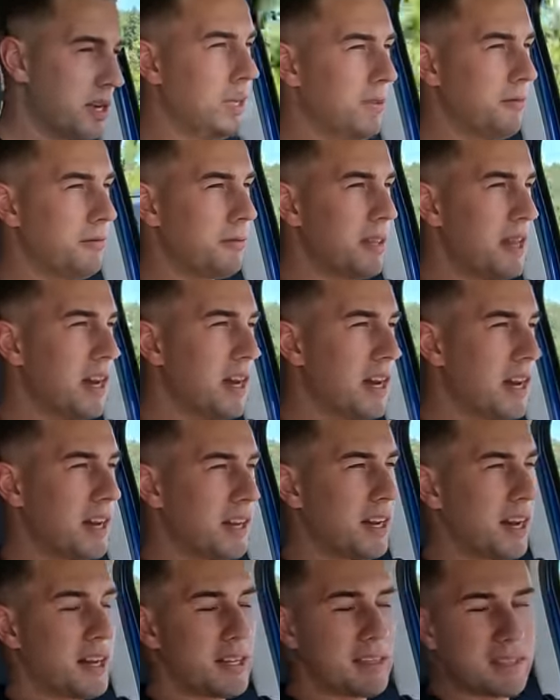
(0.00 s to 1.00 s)
And for that, I
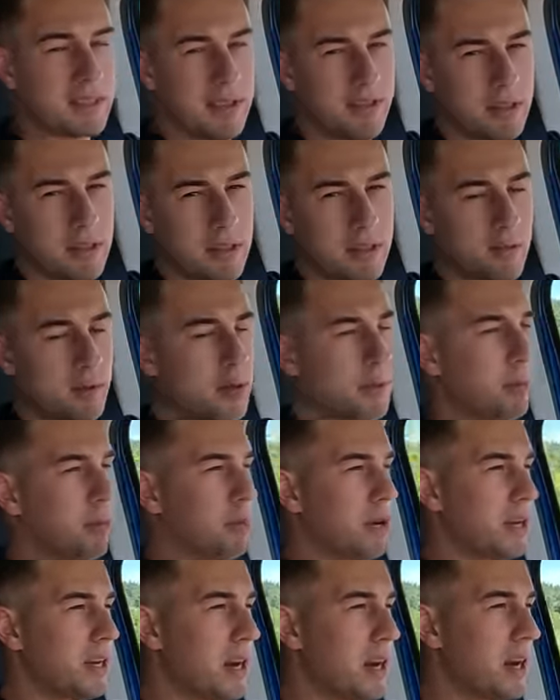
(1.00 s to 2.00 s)
got
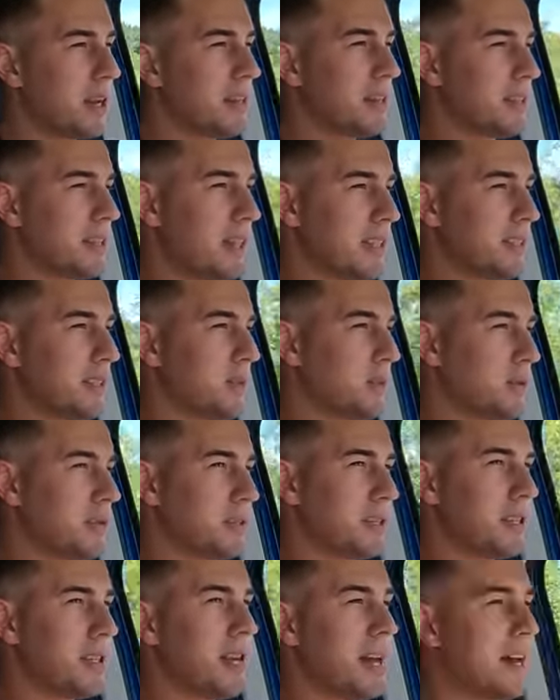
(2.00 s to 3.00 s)
73.9
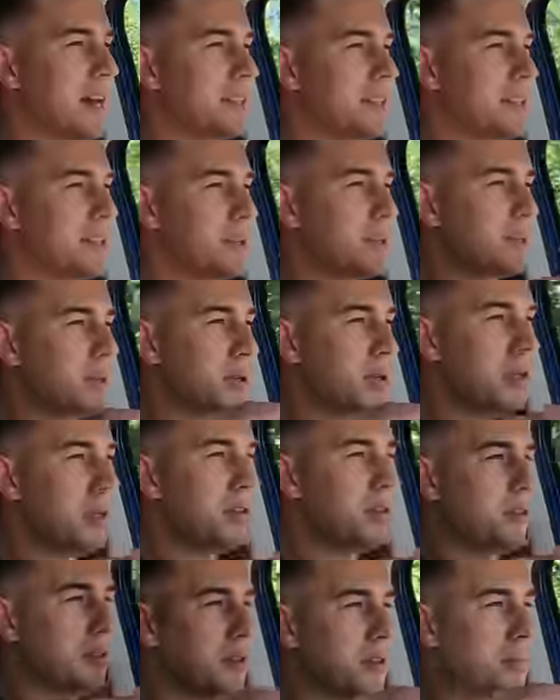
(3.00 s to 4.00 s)
decibels as the
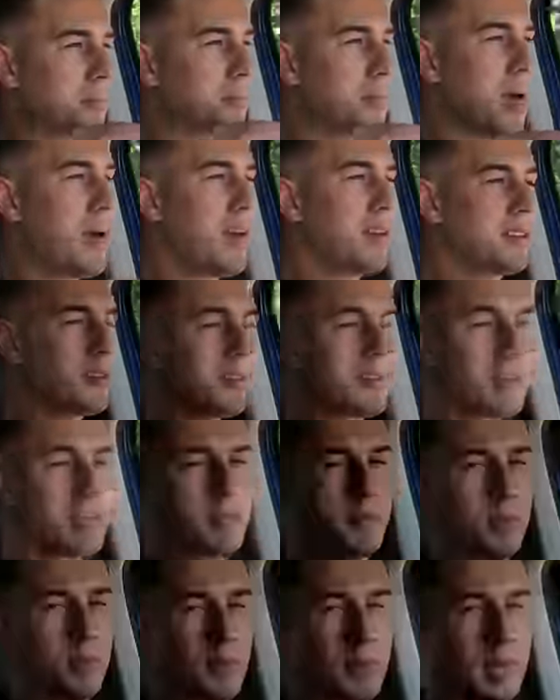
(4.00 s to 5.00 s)
peak or the max
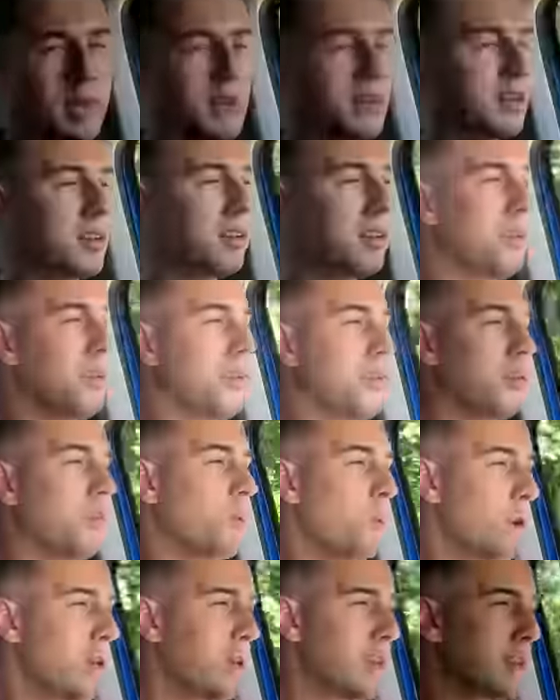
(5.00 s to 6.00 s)
decibel rating
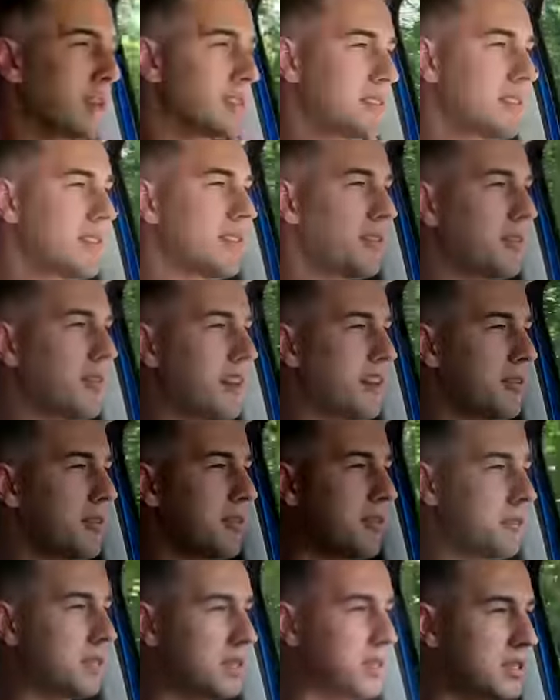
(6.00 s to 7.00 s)
when accelerating
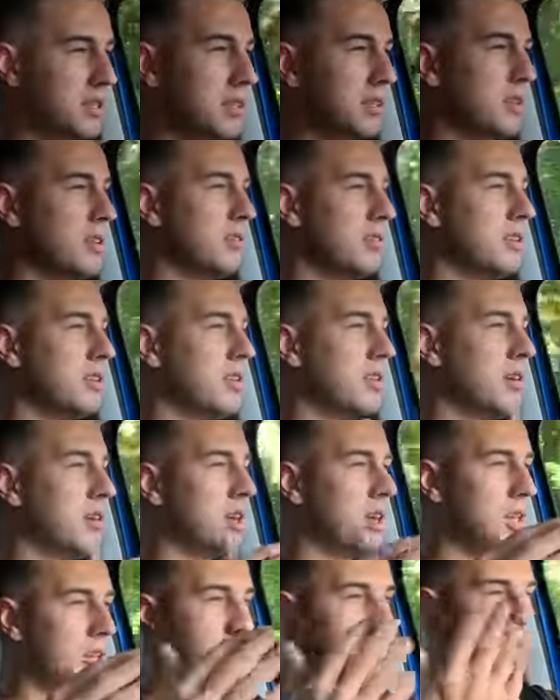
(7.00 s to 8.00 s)
from zero
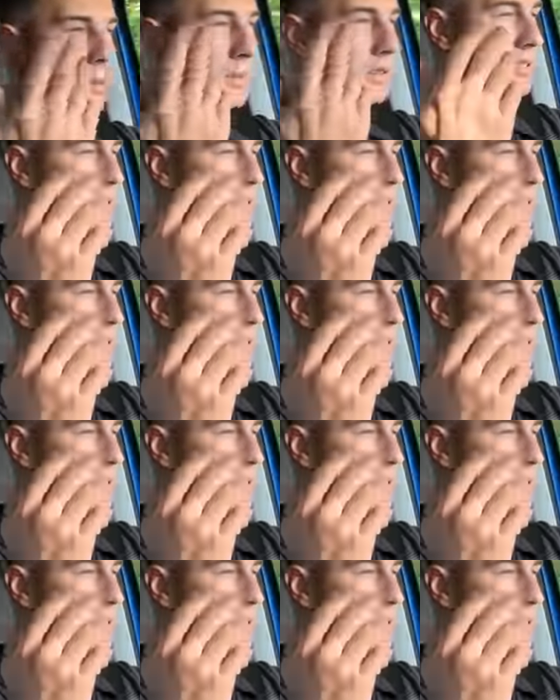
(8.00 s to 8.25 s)
all the way up